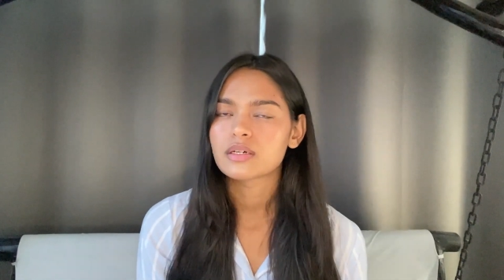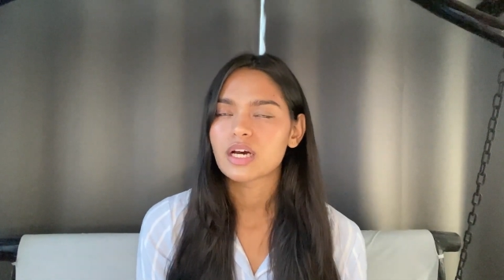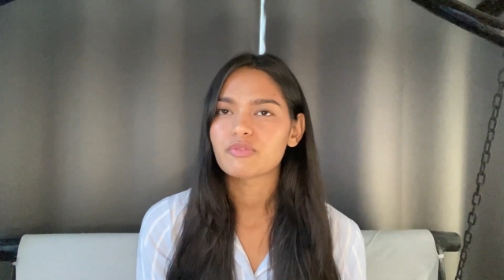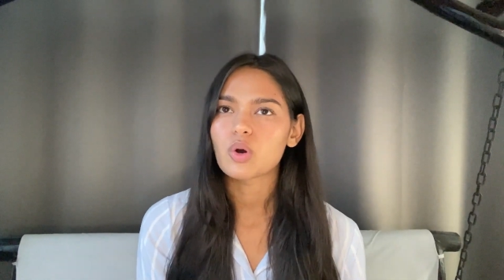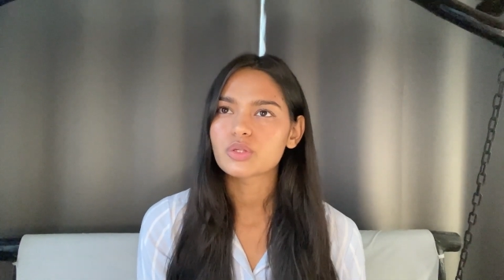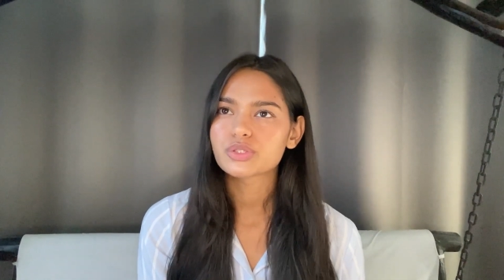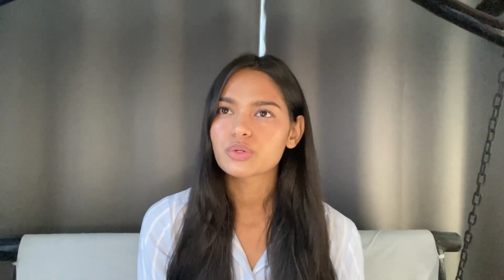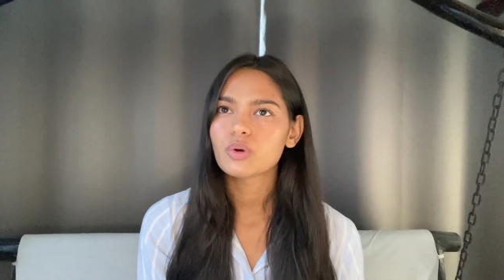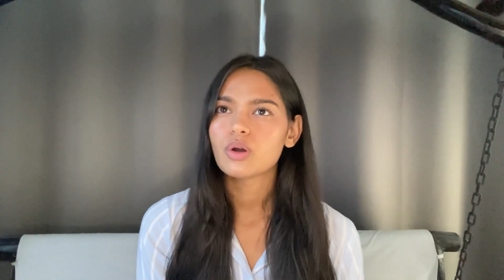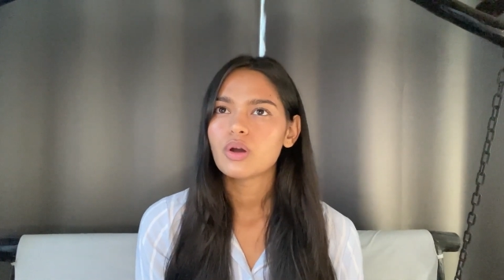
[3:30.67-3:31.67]
I've
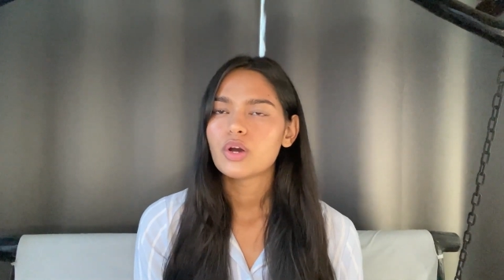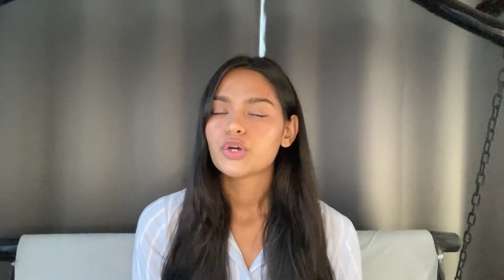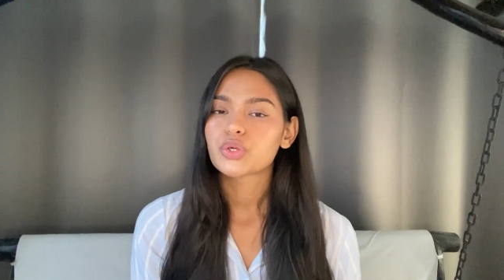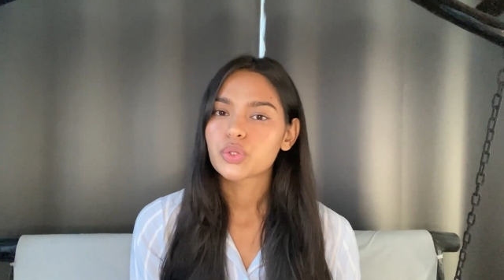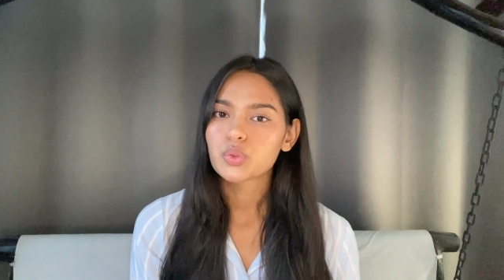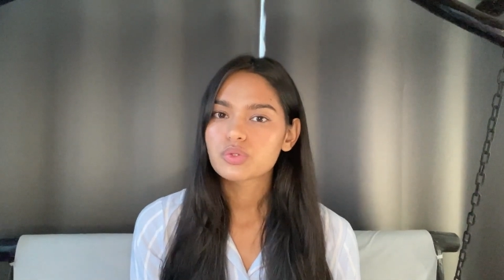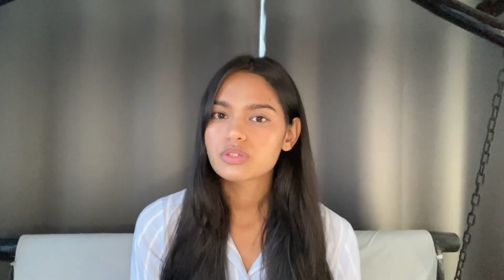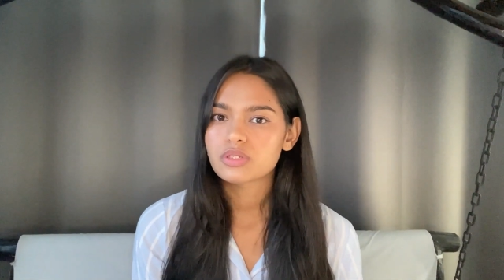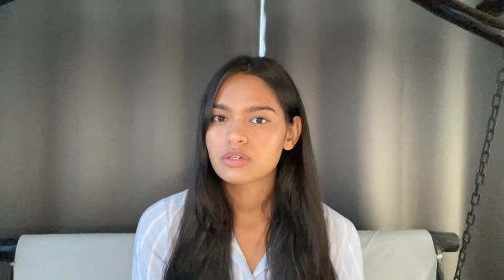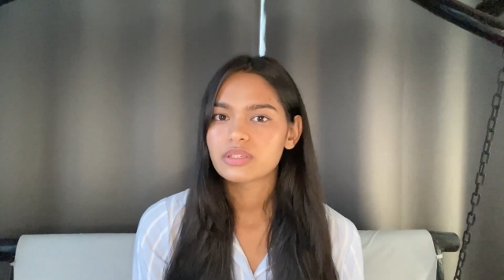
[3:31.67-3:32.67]
also
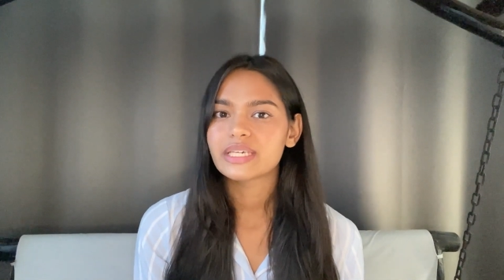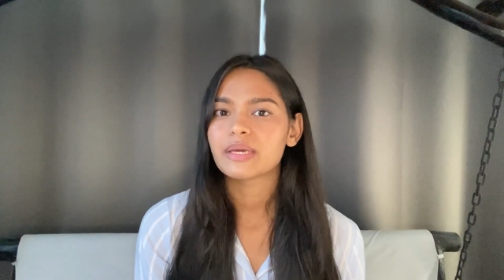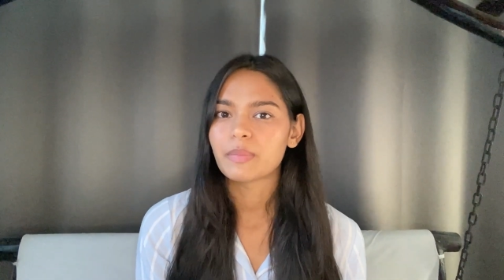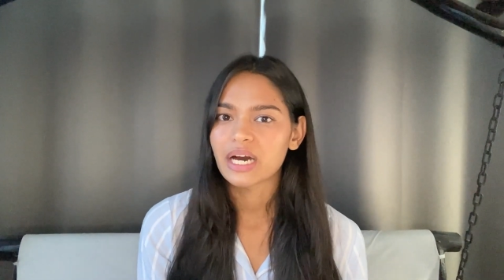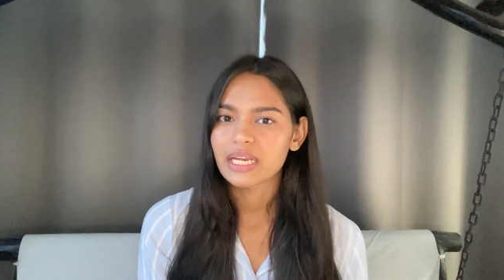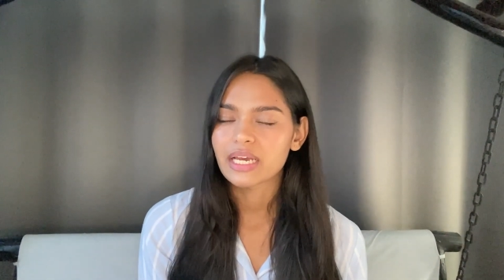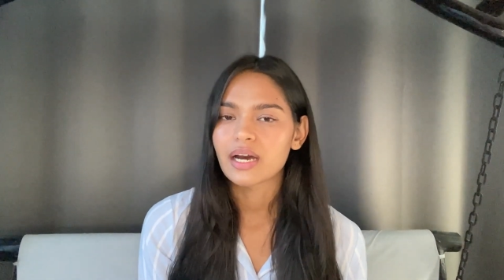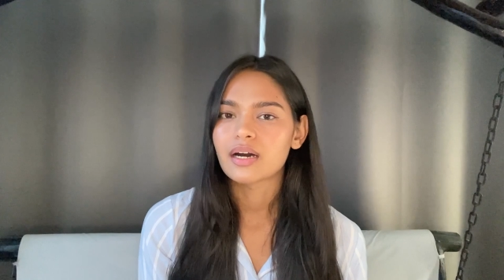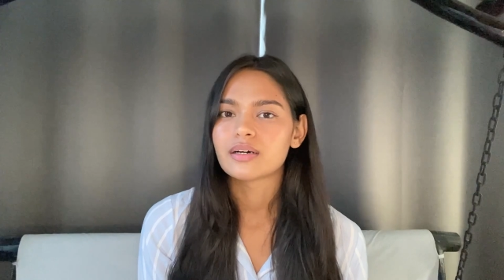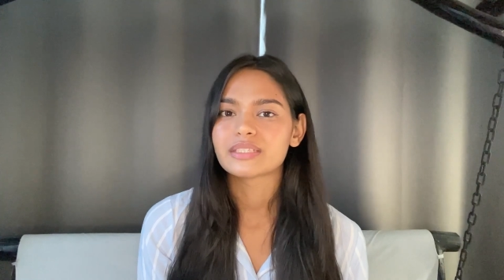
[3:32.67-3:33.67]
used the Himalaya,